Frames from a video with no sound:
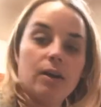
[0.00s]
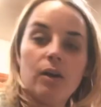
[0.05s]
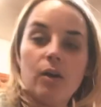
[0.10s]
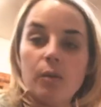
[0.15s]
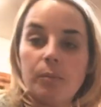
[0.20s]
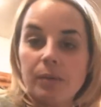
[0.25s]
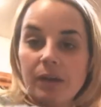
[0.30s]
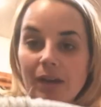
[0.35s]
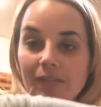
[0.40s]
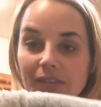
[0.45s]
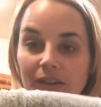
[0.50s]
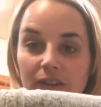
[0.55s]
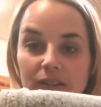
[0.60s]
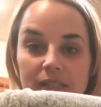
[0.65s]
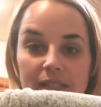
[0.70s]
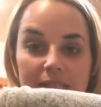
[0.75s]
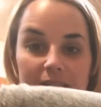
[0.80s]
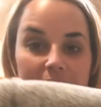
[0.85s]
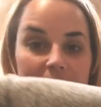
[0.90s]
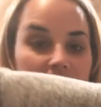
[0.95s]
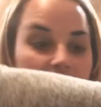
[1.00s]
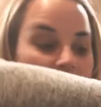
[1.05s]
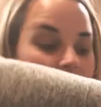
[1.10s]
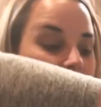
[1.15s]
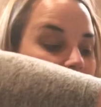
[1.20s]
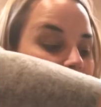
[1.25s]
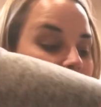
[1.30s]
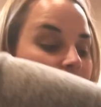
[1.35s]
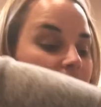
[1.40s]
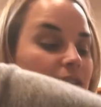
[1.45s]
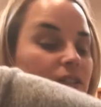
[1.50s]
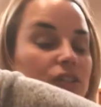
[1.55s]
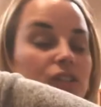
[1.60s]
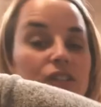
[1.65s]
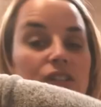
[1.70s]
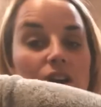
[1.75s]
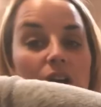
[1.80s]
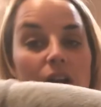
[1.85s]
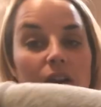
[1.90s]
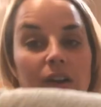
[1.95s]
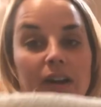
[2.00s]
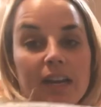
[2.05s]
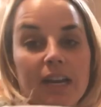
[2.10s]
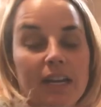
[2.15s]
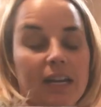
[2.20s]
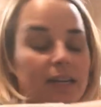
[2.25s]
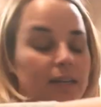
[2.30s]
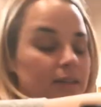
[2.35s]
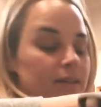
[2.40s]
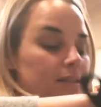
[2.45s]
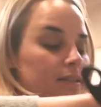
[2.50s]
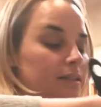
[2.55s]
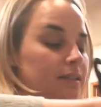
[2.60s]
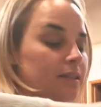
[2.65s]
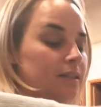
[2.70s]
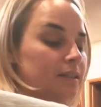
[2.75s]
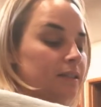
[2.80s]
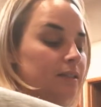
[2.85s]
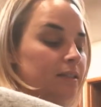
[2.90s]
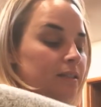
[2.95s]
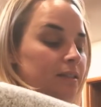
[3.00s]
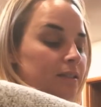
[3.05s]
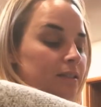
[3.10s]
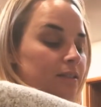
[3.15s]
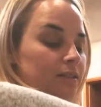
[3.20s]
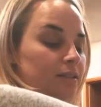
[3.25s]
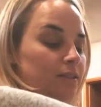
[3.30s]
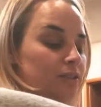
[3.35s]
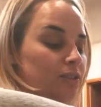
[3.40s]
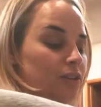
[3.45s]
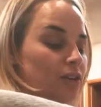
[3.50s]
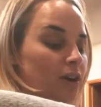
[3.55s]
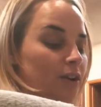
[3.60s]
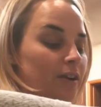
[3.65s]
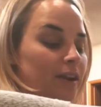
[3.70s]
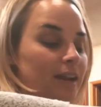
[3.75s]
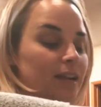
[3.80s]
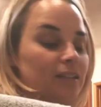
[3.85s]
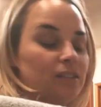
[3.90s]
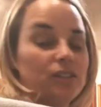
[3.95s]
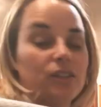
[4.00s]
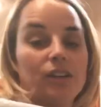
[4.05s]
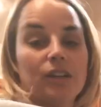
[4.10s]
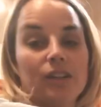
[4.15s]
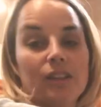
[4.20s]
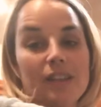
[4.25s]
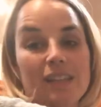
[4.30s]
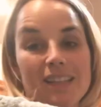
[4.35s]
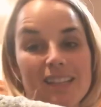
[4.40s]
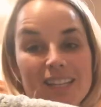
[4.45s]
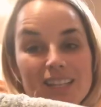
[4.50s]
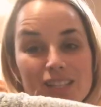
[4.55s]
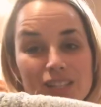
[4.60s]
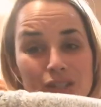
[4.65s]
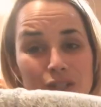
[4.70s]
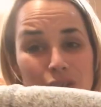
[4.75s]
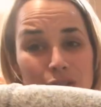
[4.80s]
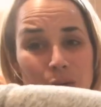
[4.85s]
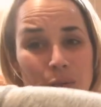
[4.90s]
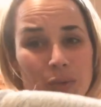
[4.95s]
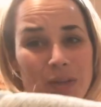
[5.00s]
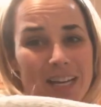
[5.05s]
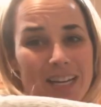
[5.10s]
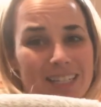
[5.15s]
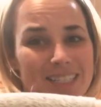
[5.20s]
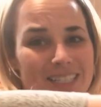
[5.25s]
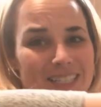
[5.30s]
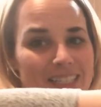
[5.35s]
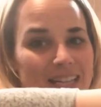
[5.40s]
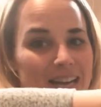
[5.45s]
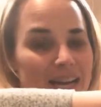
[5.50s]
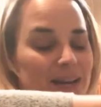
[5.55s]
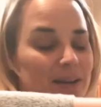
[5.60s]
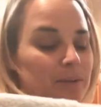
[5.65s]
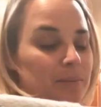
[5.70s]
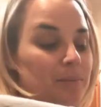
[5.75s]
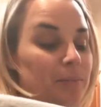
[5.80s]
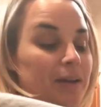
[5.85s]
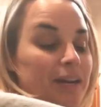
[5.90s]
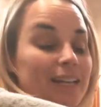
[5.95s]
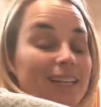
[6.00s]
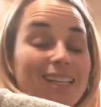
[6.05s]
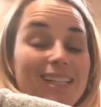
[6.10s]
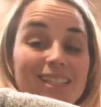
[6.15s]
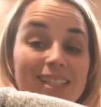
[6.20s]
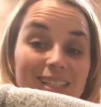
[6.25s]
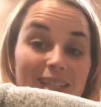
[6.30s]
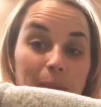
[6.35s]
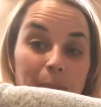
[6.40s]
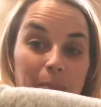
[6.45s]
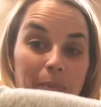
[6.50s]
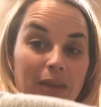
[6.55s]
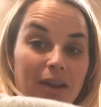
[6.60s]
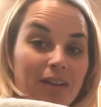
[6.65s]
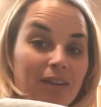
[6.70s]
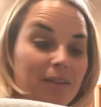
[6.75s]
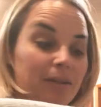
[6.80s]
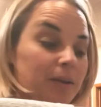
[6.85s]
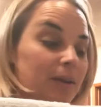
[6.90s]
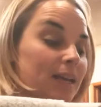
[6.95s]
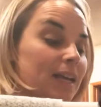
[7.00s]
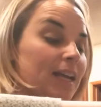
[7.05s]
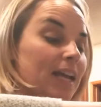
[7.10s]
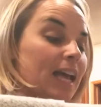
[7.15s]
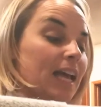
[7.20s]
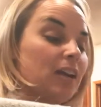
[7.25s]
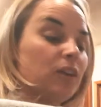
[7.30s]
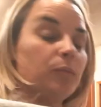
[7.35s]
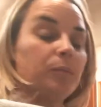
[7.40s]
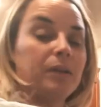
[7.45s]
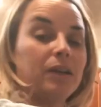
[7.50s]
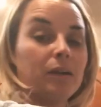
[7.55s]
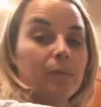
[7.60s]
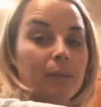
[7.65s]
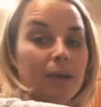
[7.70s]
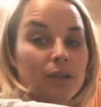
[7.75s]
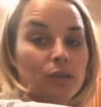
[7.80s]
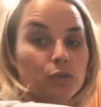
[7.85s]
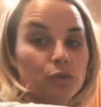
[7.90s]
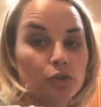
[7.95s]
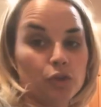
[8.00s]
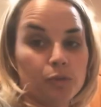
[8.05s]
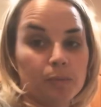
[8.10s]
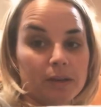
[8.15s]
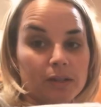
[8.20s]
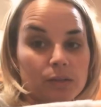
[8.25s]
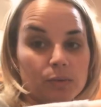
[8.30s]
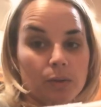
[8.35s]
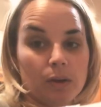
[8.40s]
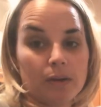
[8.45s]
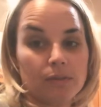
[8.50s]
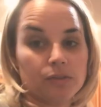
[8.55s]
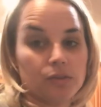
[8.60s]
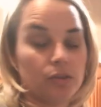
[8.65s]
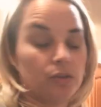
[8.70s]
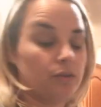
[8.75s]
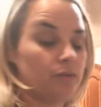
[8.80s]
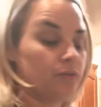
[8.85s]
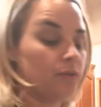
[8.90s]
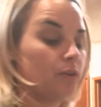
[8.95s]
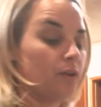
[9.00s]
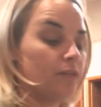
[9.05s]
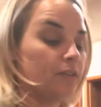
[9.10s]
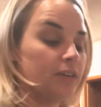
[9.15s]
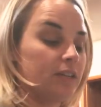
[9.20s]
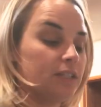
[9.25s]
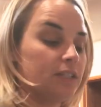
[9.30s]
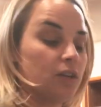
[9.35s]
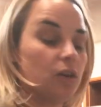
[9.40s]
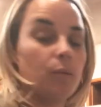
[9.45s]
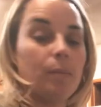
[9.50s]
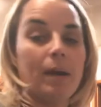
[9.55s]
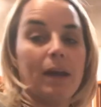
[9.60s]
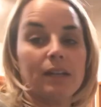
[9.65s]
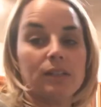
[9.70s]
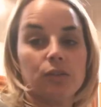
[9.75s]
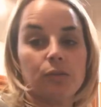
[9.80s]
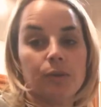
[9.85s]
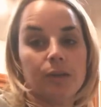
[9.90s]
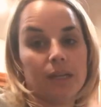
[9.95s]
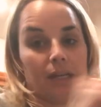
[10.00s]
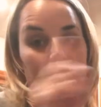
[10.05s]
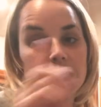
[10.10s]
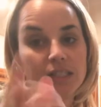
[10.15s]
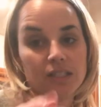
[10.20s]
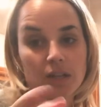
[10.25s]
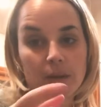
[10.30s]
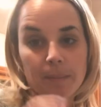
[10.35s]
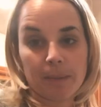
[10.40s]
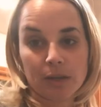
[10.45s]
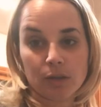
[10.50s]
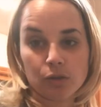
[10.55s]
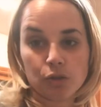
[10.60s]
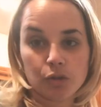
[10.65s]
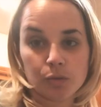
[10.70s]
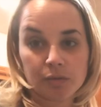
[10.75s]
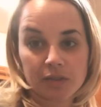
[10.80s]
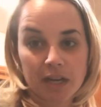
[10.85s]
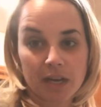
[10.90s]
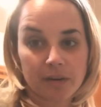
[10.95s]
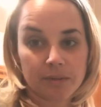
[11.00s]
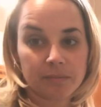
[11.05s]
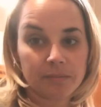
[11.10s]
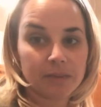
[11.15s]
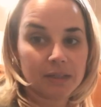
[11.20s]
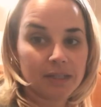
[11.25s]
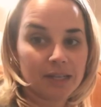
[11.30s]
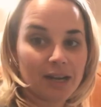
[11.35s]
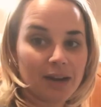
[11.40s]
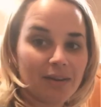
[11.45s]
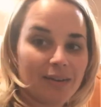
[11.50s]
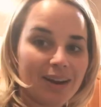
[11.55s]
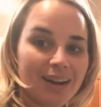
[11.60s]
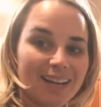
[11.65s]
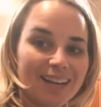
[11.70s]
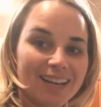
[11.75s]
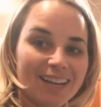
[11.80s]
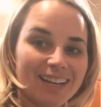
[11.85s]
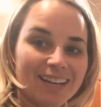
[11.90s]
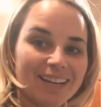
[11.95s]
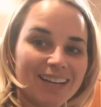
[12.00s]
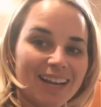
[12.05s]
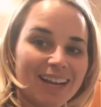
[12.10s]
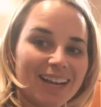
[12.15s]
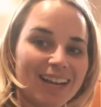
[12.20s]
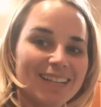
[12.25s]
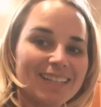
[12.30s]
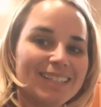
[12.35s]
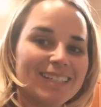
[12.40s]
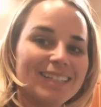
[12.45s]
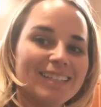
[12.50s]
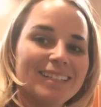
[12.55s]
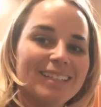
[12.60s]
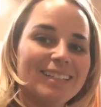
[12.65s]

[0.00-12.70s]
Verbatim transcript: Hope you have a good Sunday and sorry. Sorry I started this so late today, but at least it's up there and it'll be on my YouTube as well. So if you ever need to go back to it, it's on my YouTube channel. All right, good night guys.